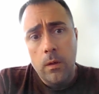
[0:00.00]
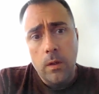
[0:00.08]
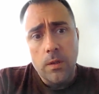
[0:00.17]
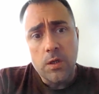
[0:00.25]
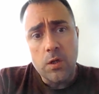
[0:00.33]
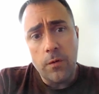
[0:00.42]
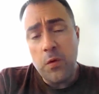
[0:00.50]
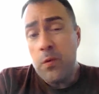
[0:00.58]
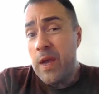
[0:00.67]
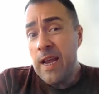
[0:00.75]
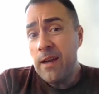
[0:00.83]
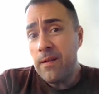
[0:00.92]
So if you
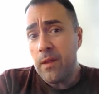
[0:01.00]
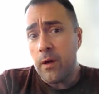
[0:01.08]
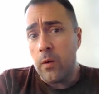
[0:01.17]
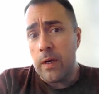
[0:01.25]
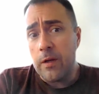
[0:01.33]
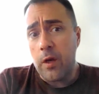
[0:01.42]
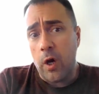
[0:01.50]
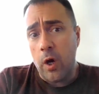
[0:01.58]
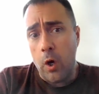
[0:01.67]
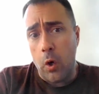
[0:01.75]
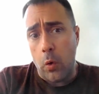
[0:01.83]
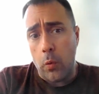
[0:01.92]
can't, though,
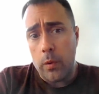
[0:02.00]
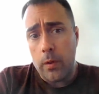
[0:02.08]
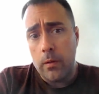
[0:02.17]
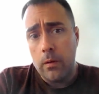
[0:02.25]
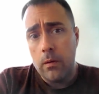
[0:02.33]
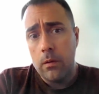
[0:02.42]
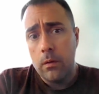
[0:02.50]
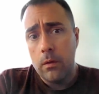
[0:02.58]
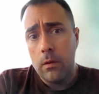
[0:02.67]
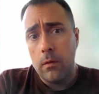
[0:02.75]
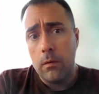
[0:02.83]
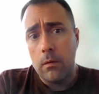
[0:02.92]
encode
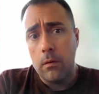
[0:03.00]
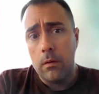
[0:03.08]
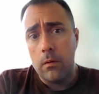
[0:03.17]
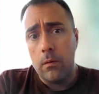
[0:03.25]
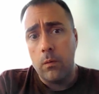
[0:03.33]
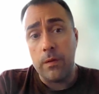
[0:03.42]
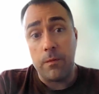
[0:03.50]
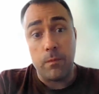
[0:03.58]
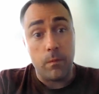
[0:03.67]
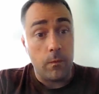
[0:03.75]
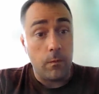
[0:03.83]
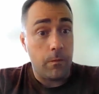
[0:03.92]
with
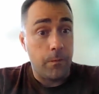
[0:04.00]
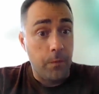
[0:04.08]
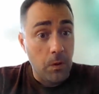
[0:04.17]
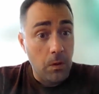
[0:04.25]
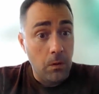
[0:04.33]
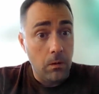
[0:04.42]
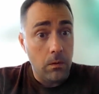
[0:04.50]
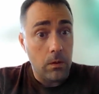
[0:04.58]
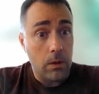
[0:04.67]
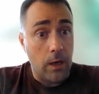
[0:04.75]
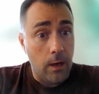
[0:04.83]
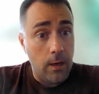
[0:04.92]
full
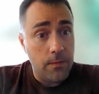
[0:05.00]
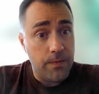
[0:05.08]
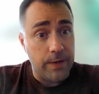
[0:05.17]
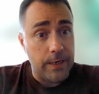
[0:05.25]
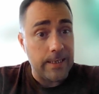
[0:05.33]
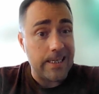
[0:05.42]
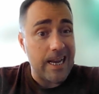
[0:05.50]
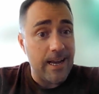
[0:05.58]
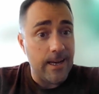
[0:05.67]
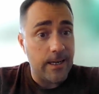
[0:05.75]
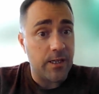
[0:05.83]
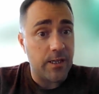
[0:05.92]
confidence
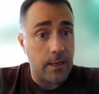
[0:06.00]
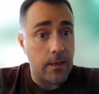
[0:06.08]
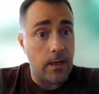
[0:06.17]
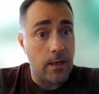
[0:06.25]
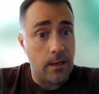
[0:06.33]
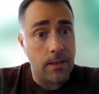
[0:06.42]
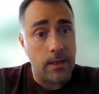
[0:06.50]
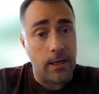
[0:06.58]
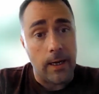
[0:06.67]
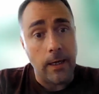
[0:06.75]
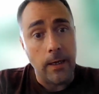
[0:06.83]
ex ante